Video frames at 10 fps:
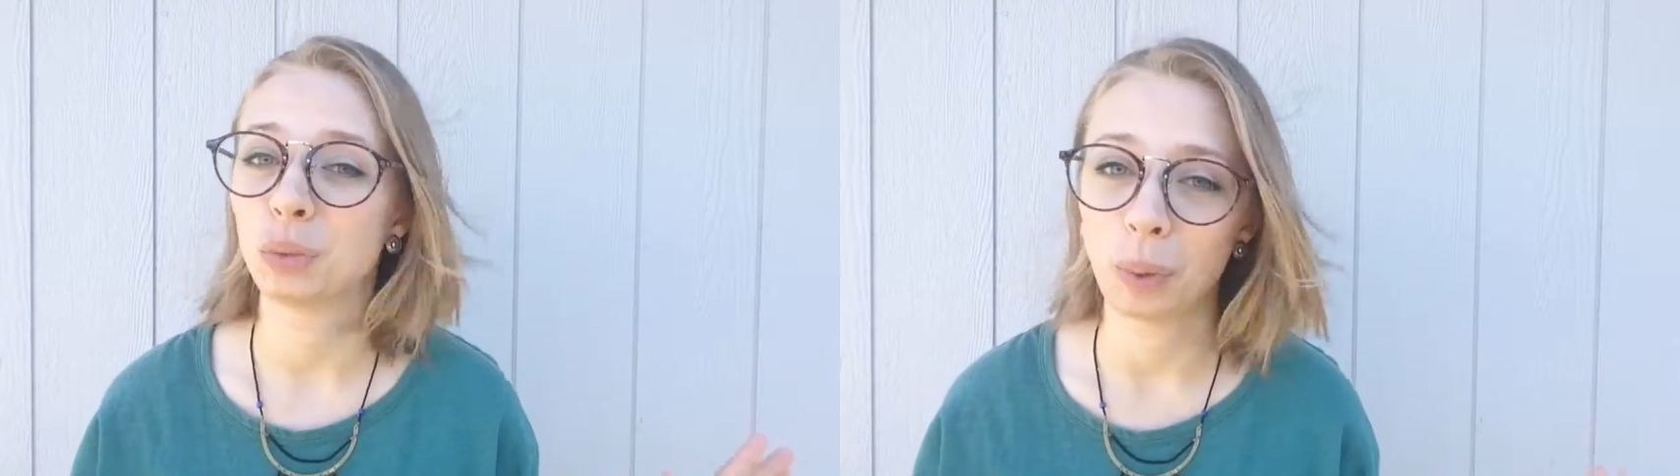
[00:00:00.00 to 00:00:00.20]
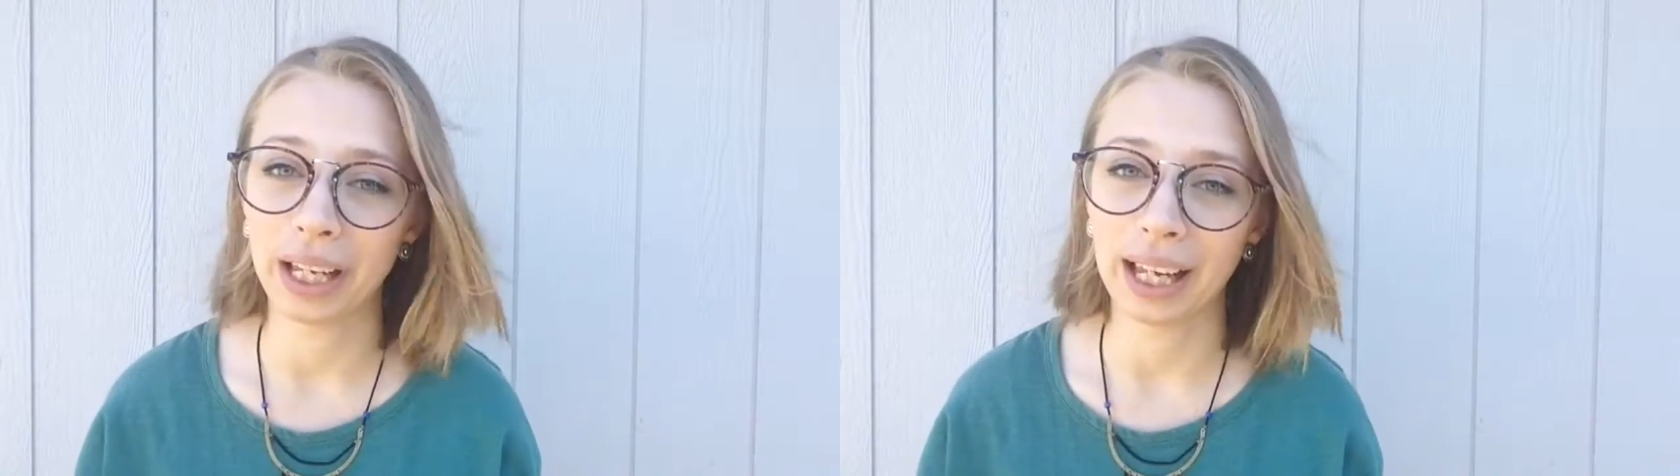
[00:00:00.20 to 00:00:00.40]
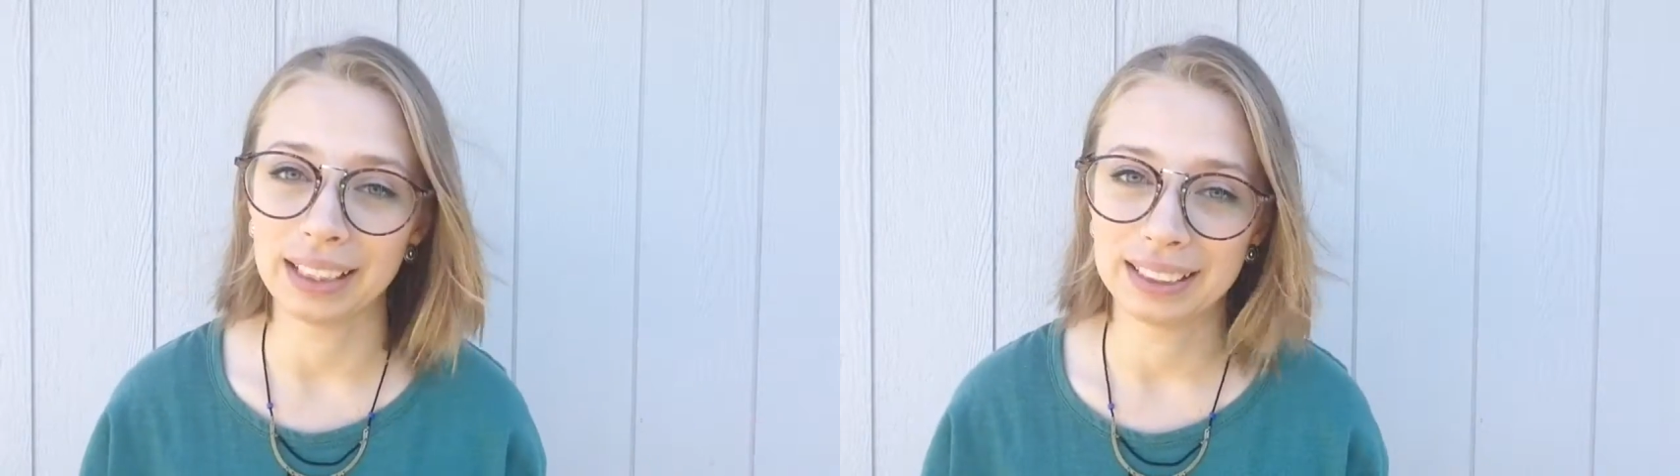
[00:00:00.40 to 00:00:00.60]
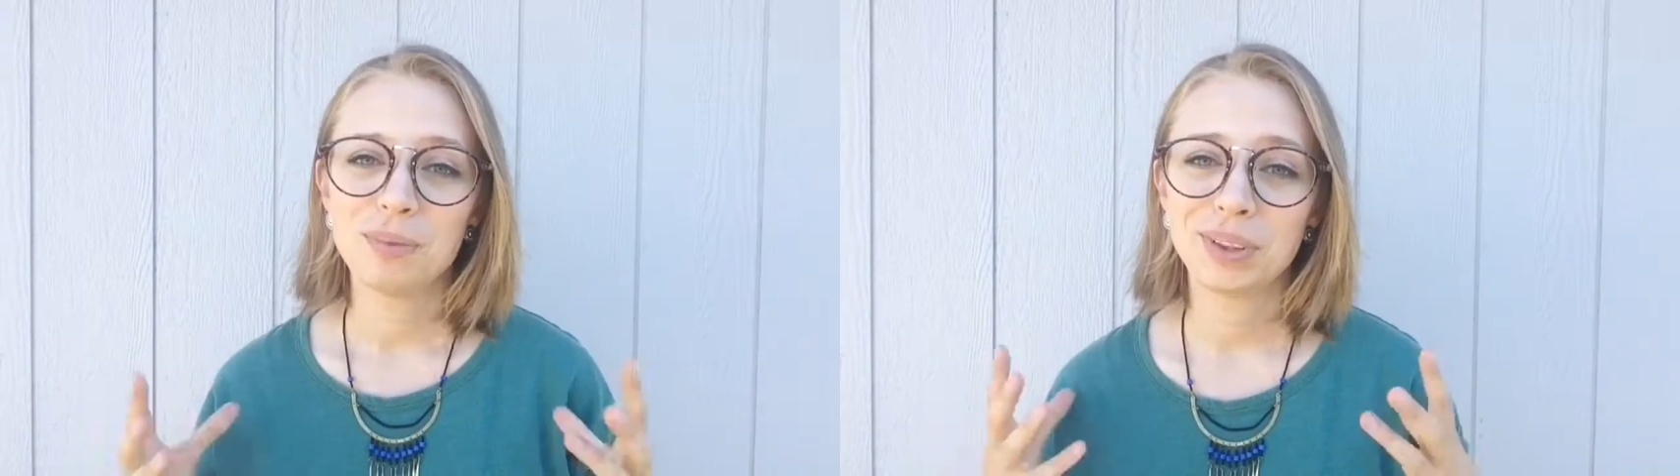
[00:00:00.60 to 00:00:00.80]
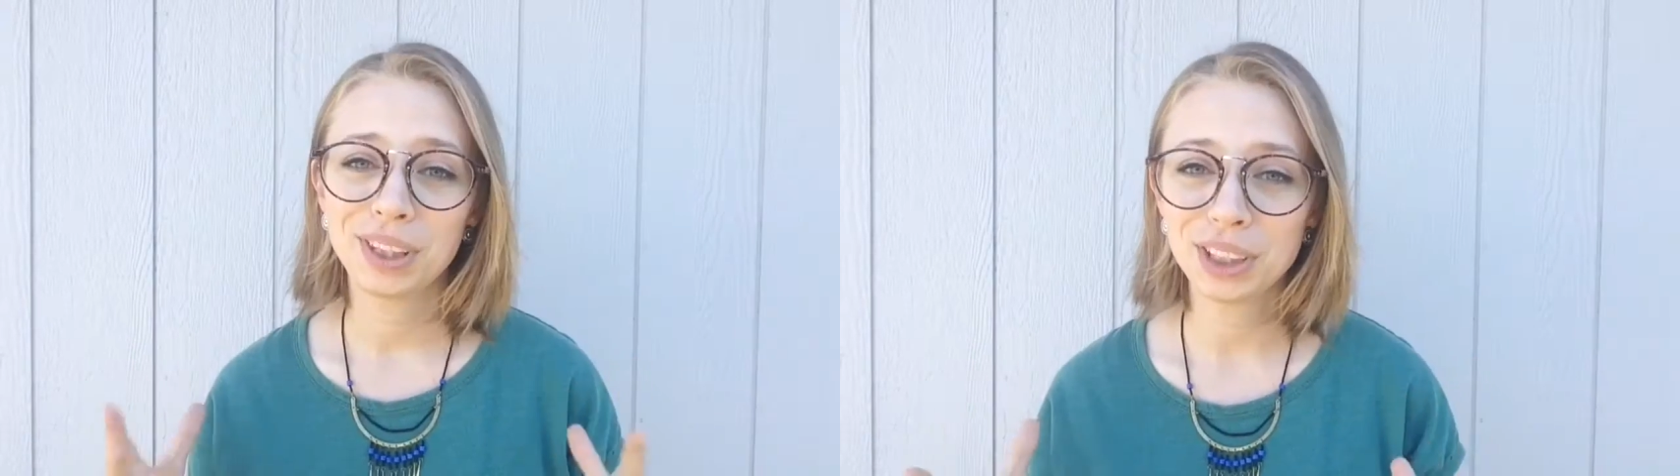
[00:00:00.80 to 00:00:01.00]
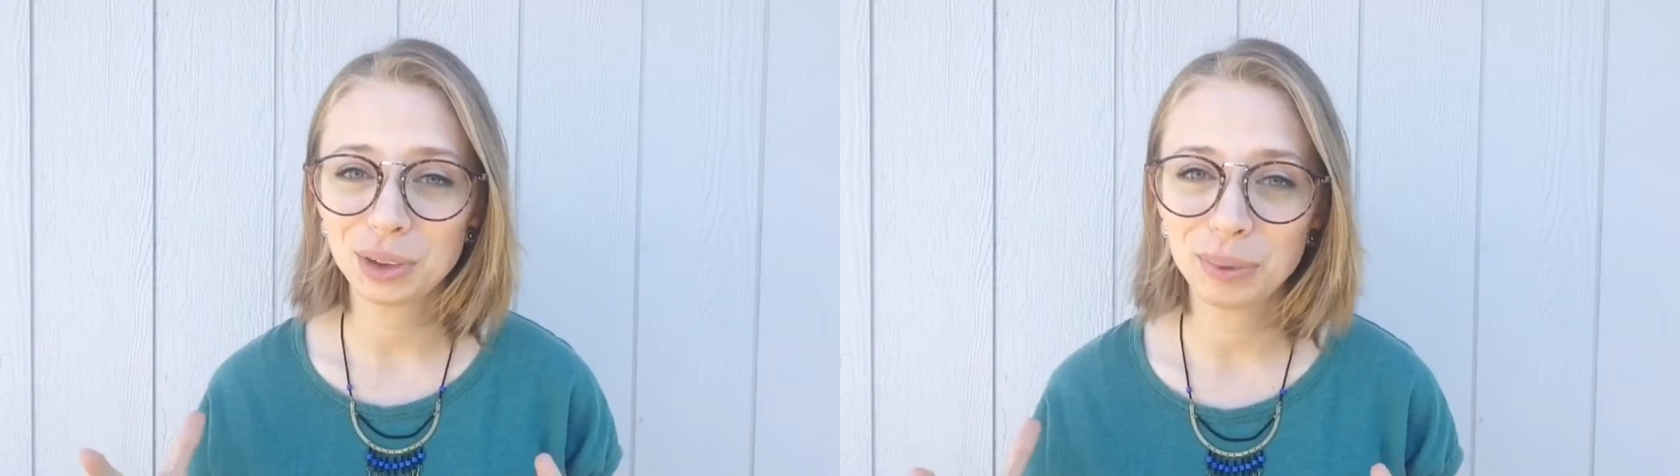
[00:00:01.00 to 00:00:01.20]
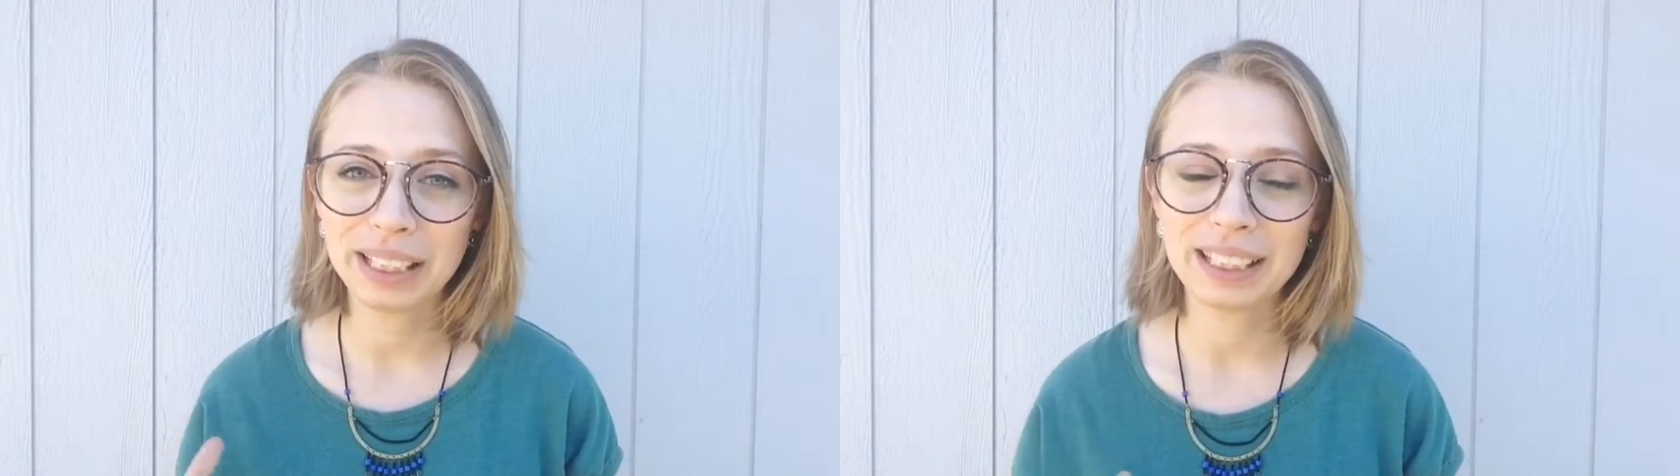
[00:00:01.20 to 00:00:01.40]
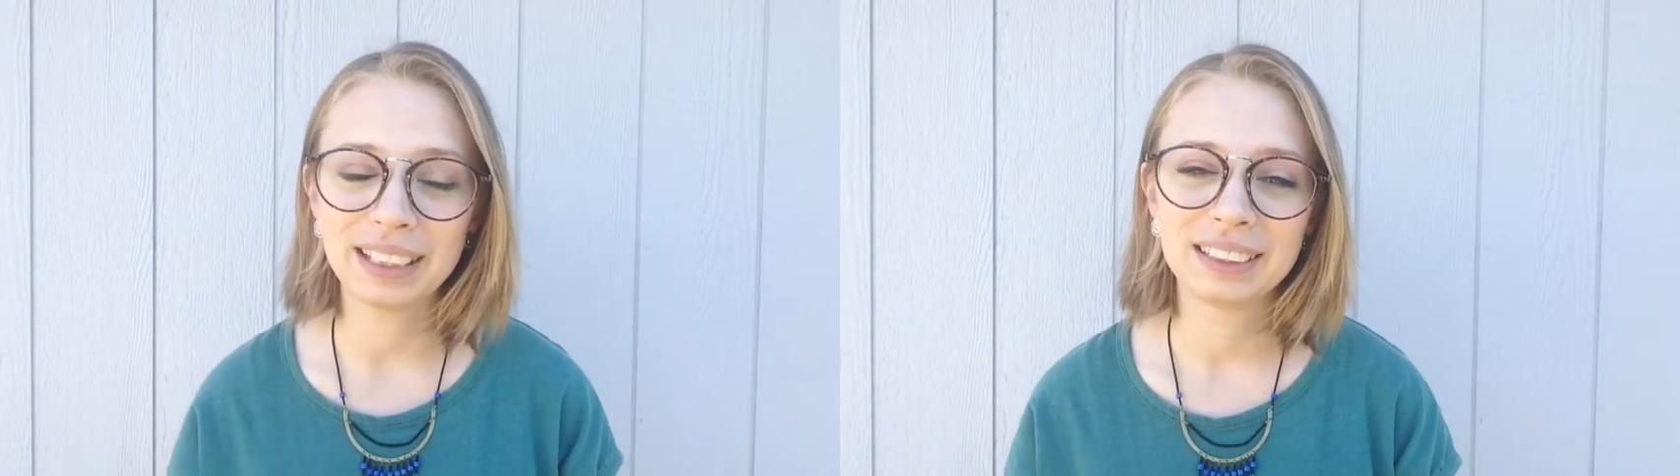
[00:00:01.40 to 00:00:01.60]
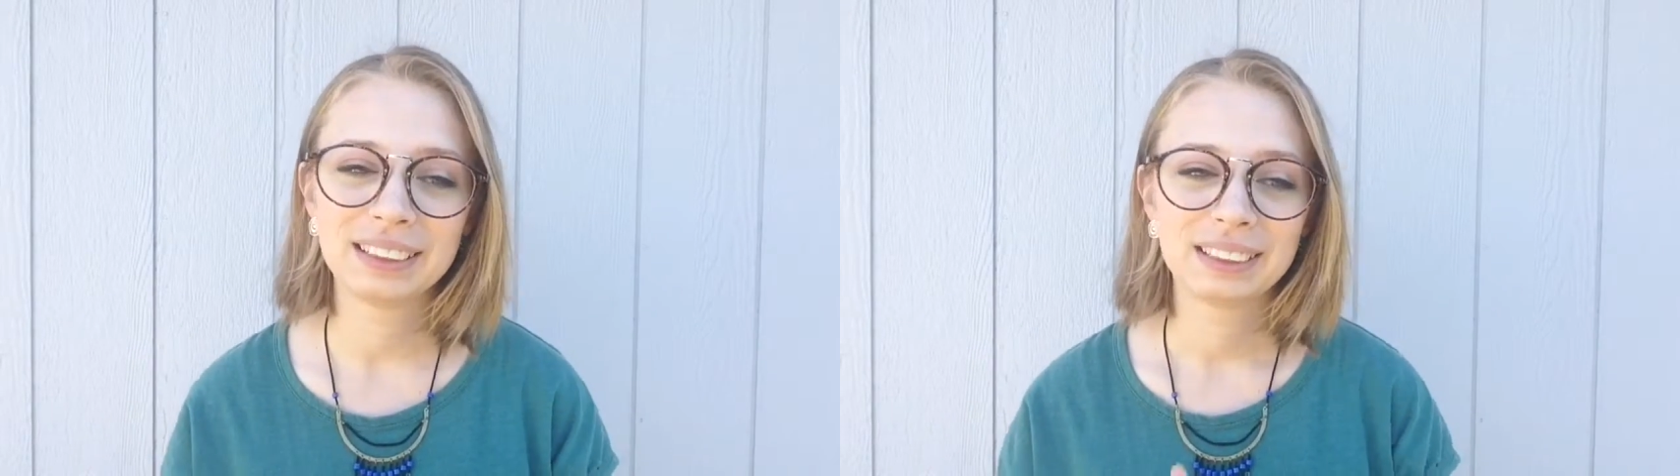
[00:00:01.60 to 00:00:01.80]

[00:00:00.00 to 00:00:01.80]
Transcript: wing it. But this week